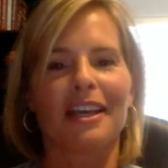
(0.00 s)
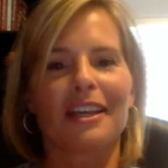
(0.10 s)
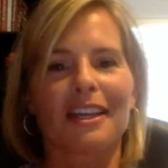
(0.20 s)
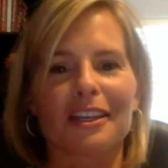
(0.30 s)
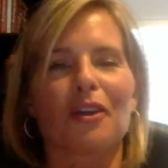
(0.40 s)

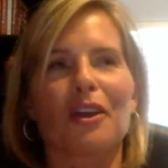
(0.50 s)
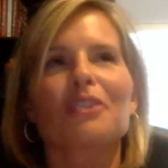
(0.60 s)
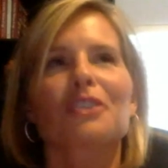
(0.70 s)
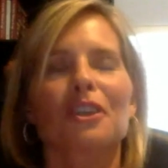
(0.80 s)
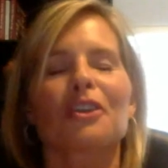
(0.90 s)
you know,
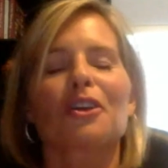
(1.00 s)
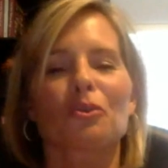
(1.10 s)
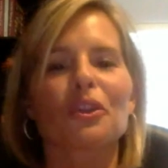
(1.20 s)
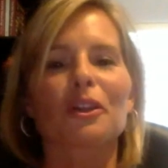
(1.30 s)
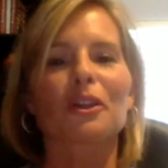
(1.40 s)
it's going to go
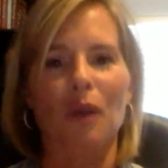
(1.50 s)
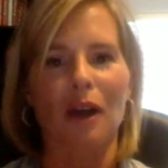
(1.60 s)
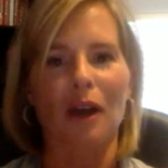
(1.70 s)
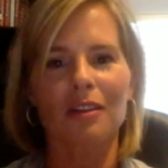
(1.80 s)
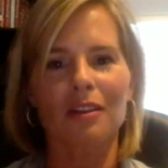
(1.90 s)
really
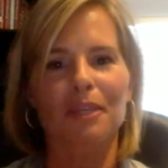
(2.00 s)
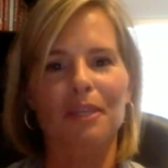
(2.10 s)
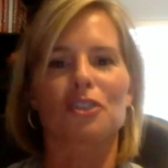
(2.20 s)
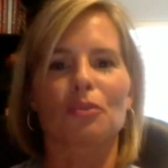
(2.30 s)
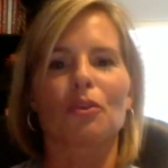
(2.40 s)
well
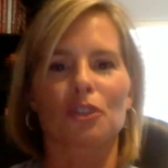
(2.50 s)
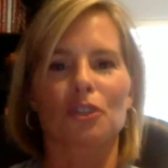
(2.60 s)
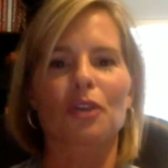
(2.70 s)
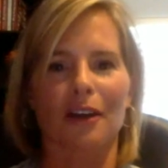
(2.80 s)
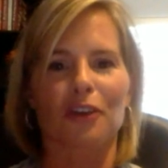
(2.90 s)
because you
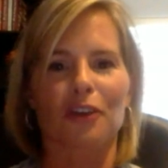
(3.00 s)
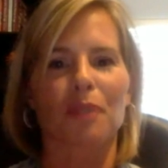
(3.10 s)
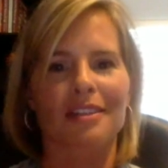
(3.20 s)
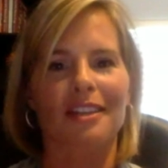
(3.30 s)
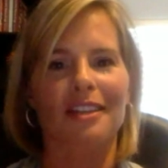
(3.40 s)
do care and you
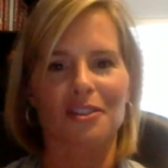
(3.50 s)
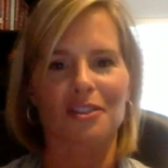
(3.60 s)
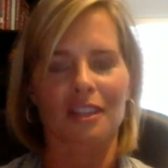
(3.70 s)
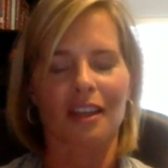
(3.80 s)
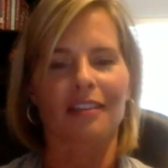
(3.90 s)
pay attention
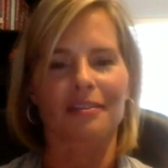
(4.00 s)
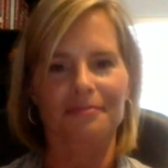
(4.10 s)
to that.